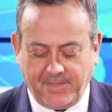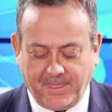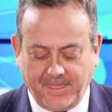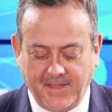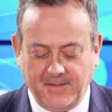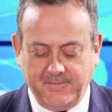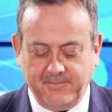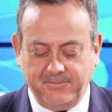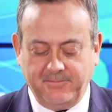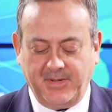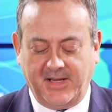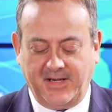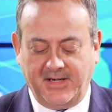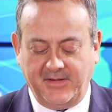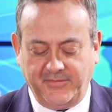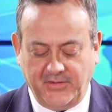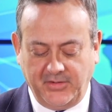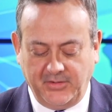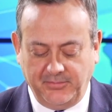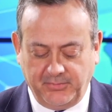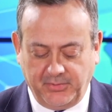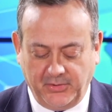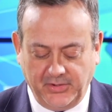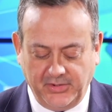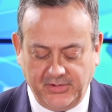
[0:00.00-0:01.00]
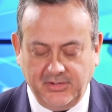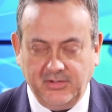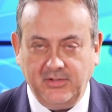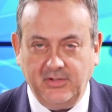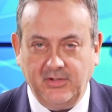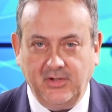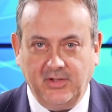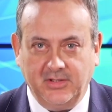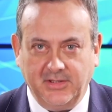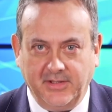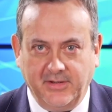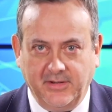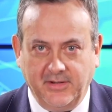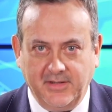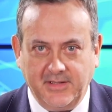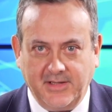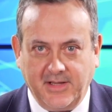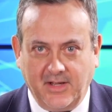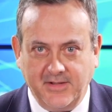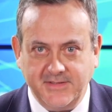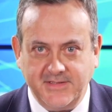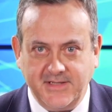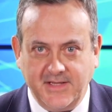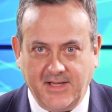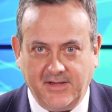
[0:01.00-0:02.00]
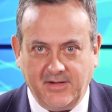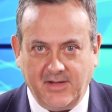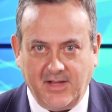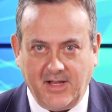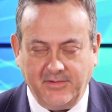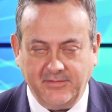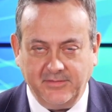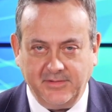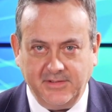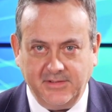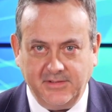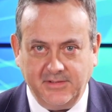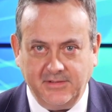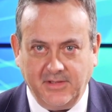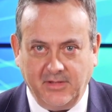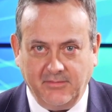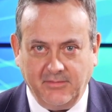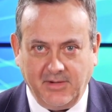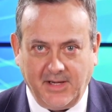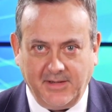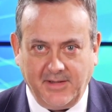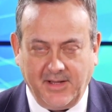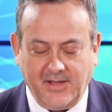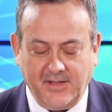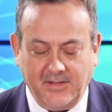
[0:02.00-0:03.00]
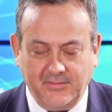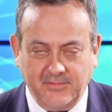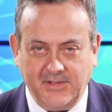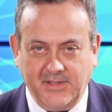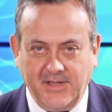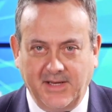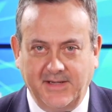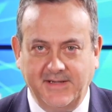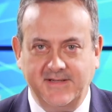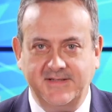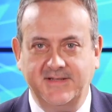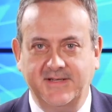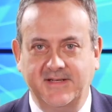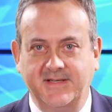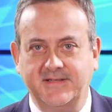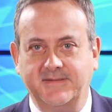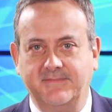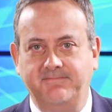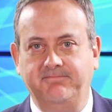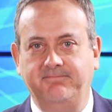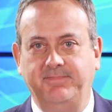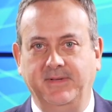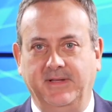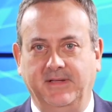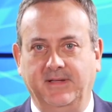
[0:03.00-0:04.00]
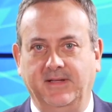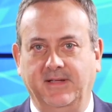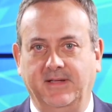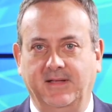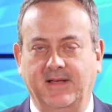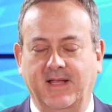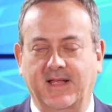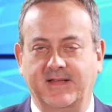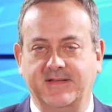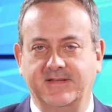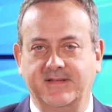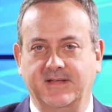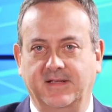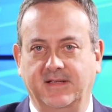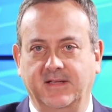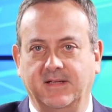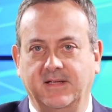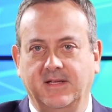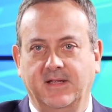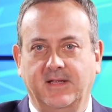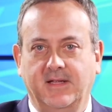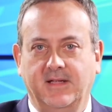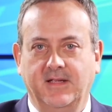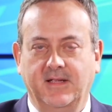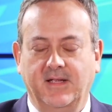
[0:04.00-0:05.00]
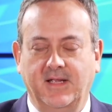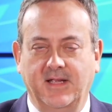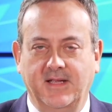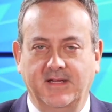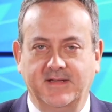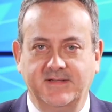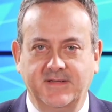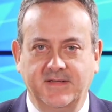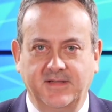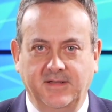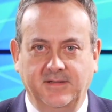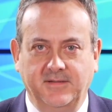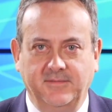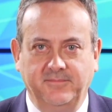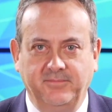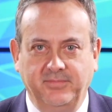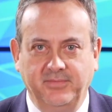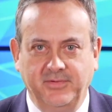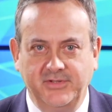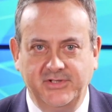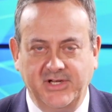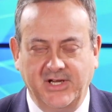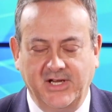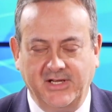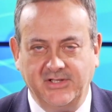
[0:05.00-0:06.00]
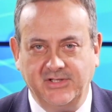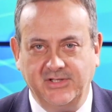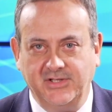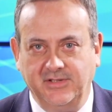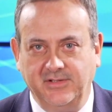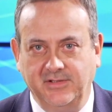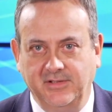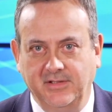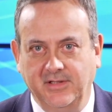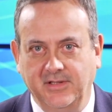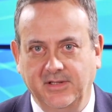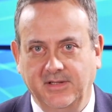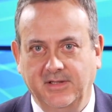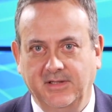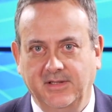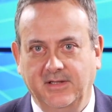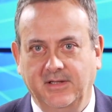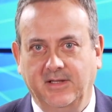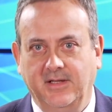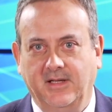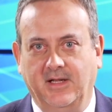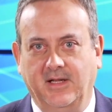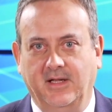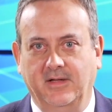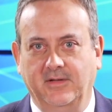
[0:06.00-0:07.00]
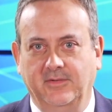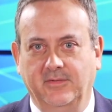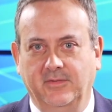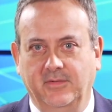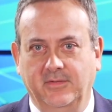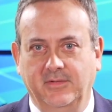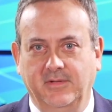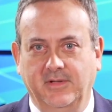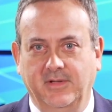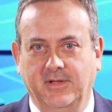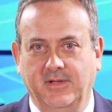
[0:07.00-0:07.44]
But if you put nuclear, it goes down to 100 and, around 186 billion as a, as a projection. Uh, or, yeah,